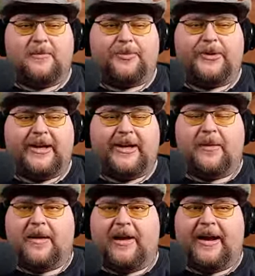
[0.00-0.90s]

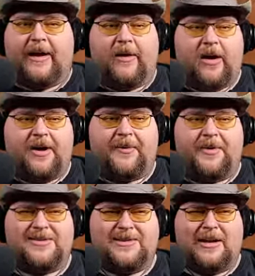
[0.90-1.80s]
complaining about how hot it
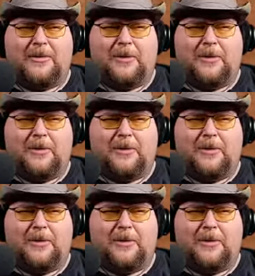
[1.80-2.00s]
was. Like,